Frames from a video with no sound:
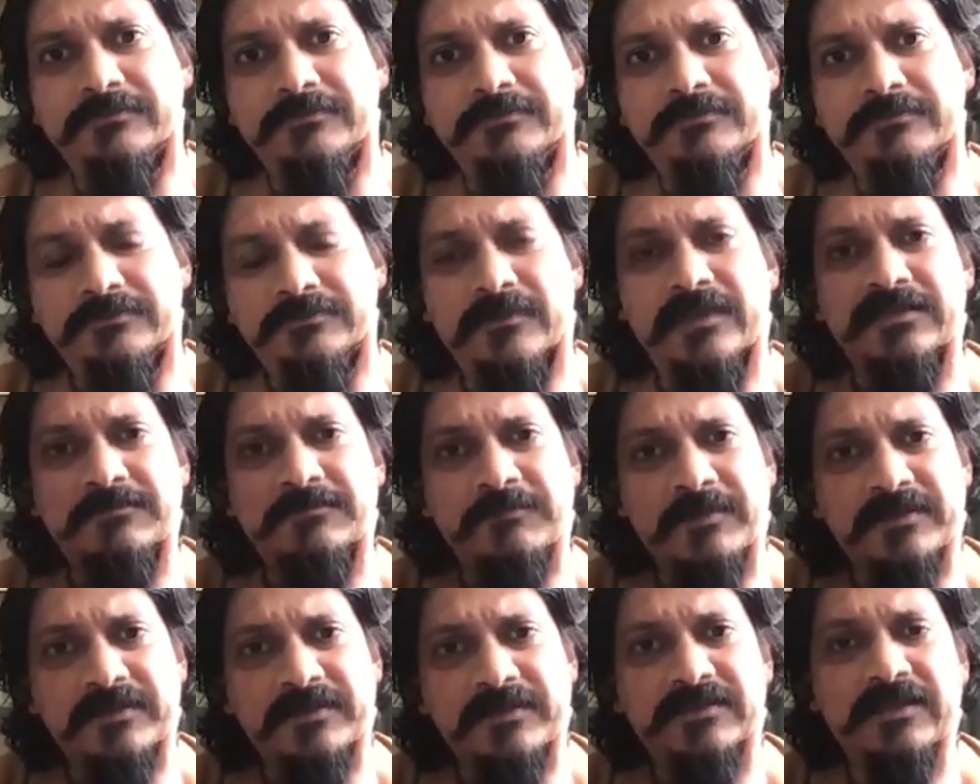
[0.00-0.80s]

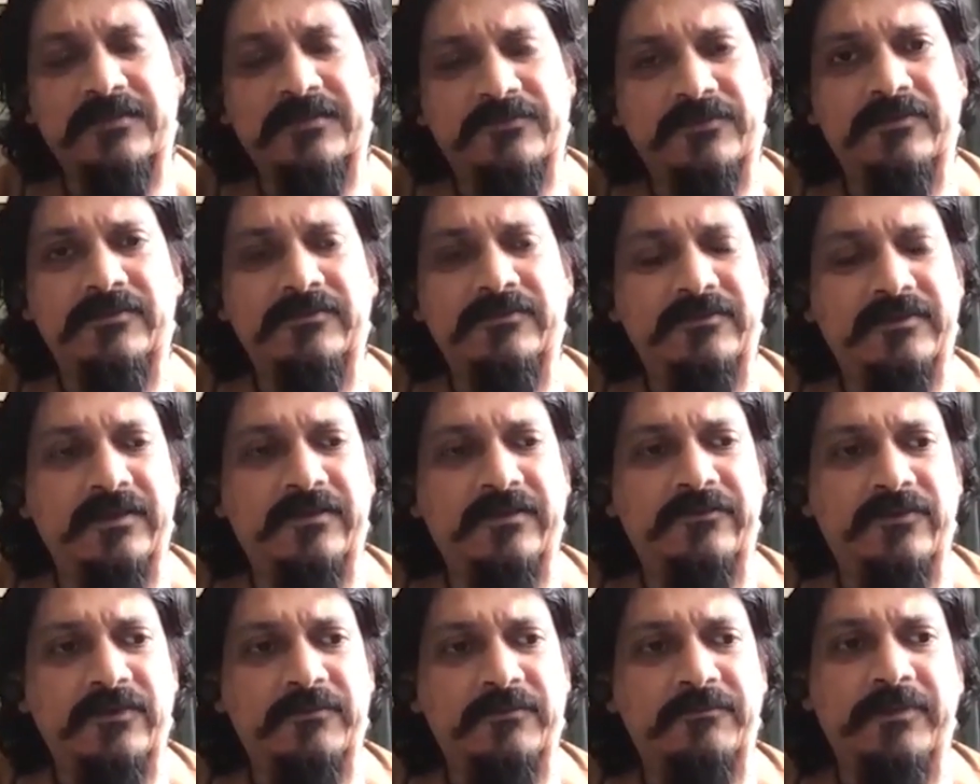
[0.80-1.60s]
especially if you're if
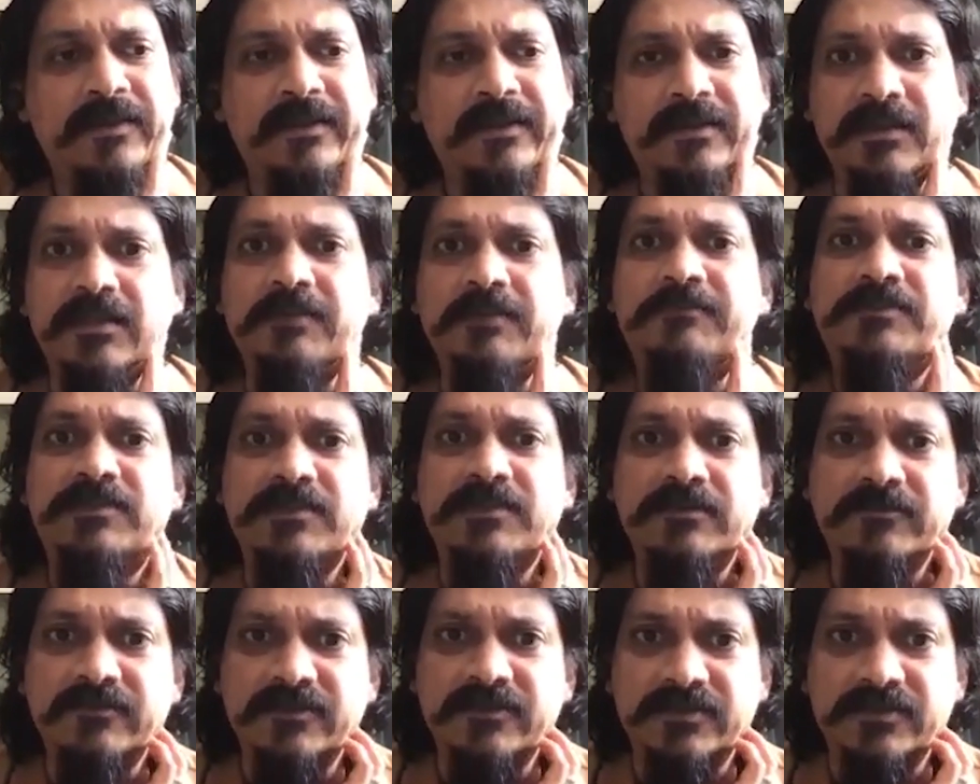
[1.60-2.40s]
you're paying lip
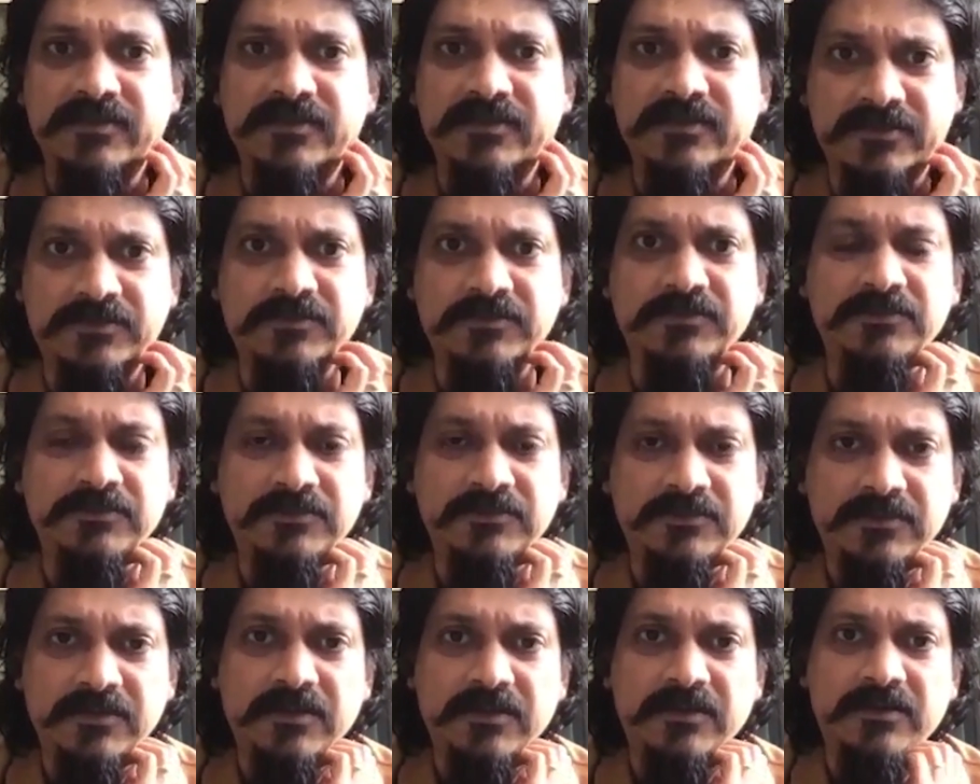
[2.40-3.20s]
service to
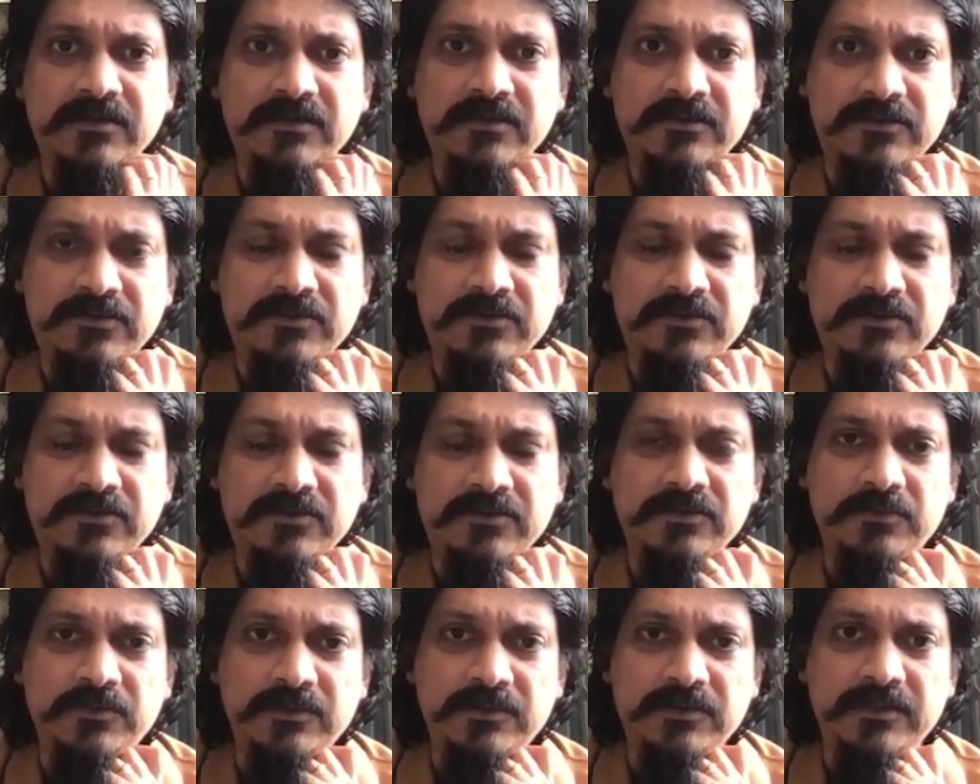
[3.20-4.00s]
uh, to the
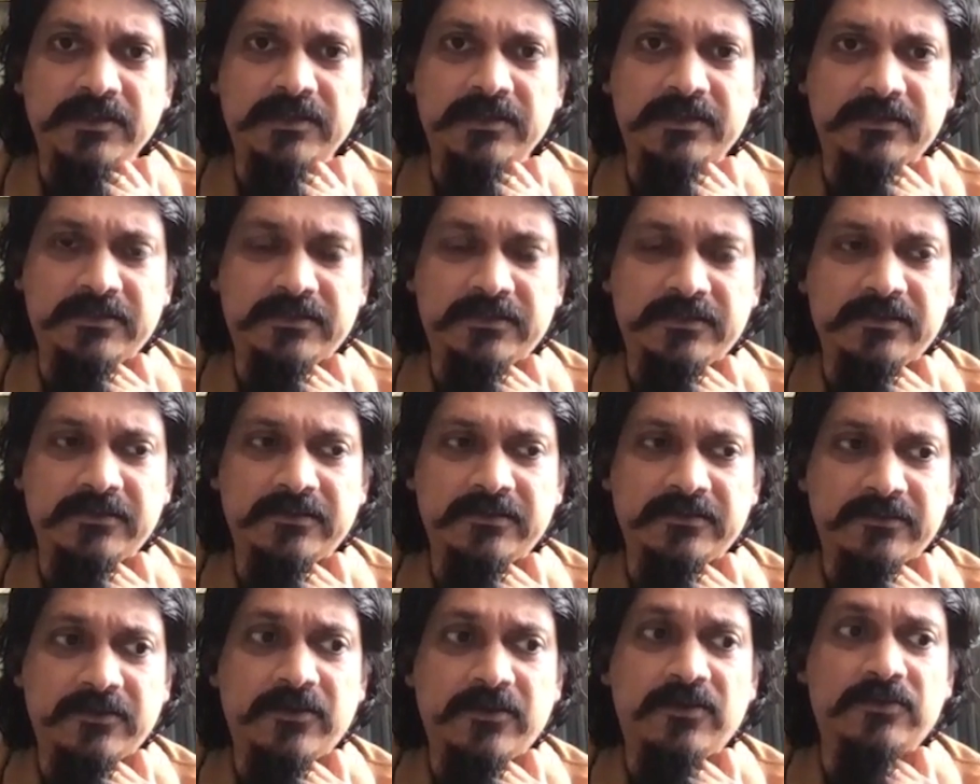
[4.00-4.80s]
world that uh,
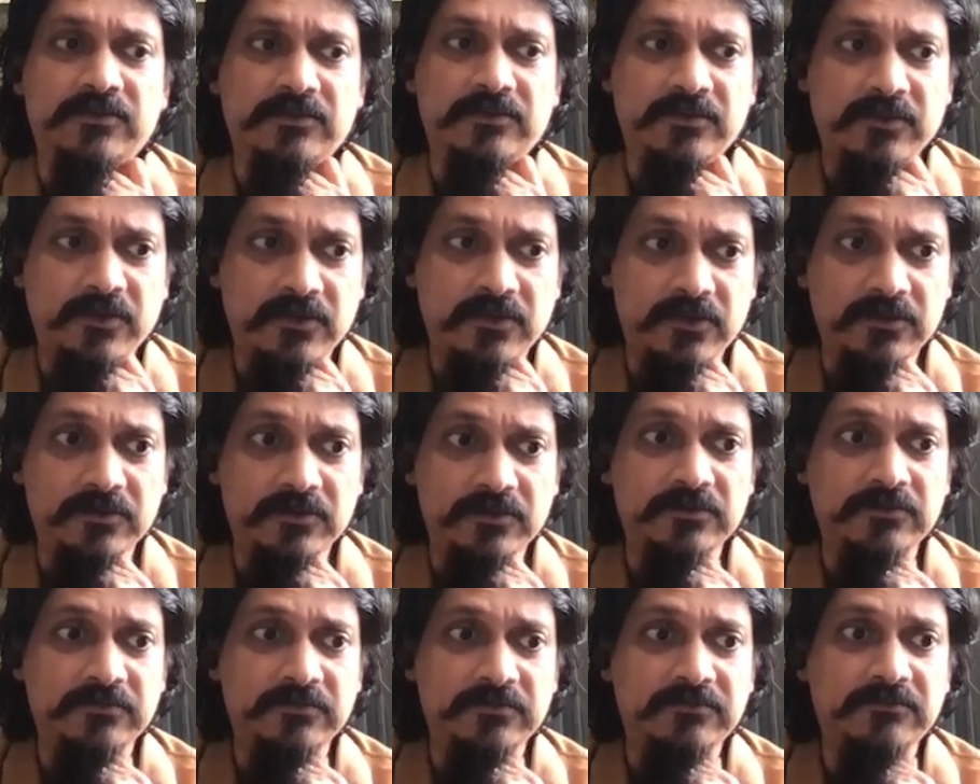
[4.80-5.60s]
or or
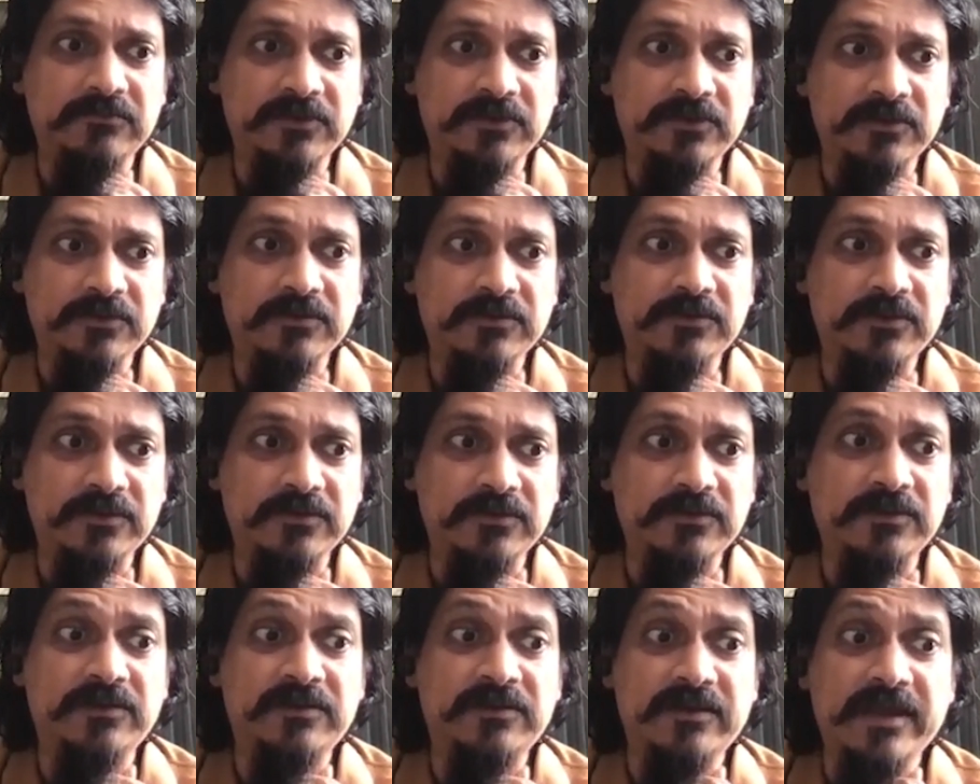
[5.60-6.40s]
you know you're
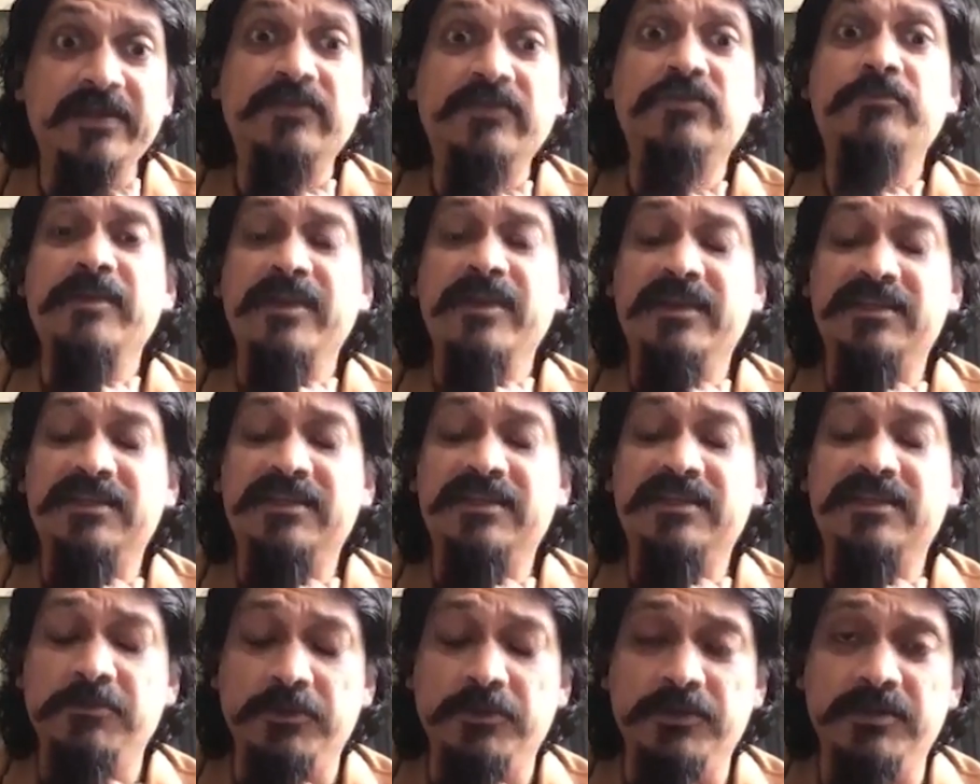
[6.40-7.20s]
you're trying to be
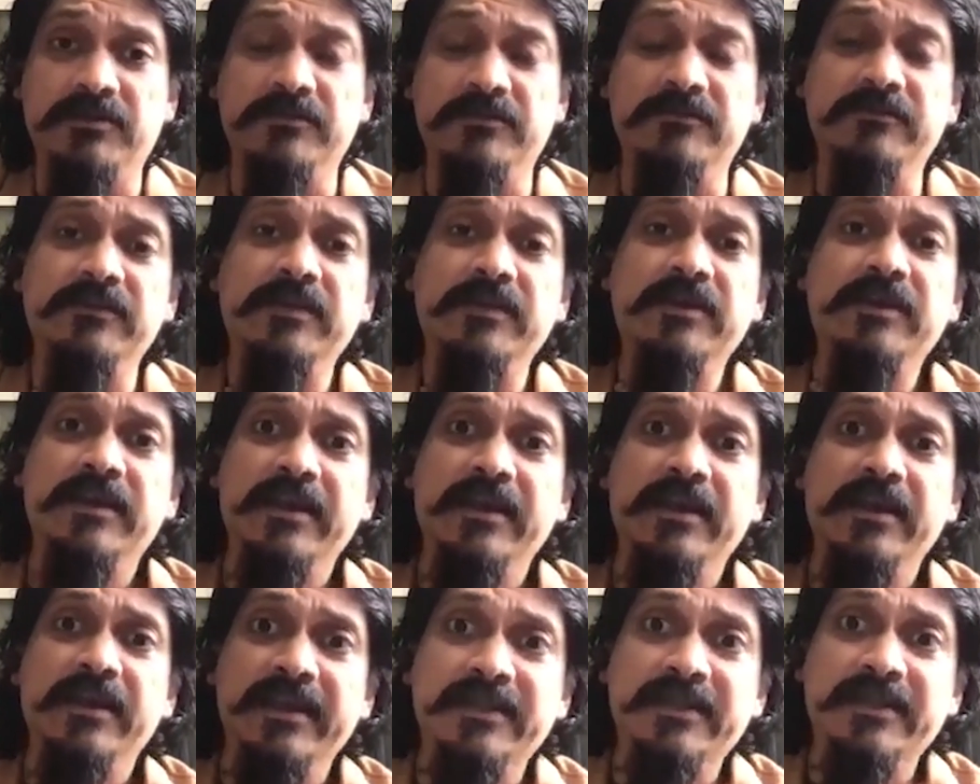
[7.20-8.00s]
exploitative
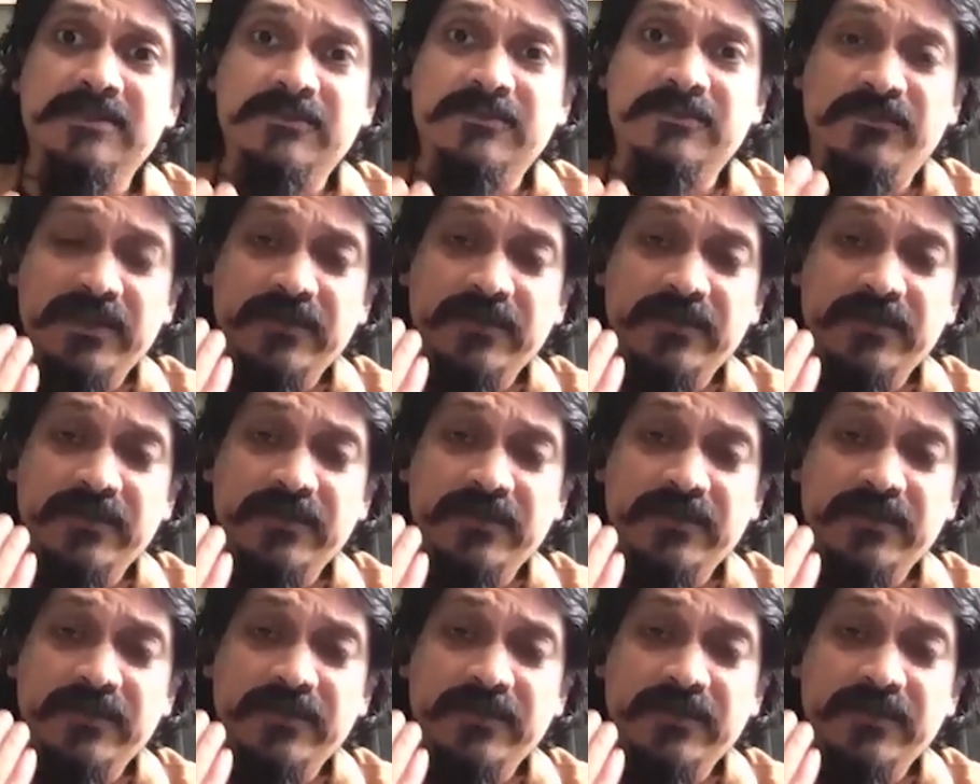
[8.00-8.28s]
it's very hmm.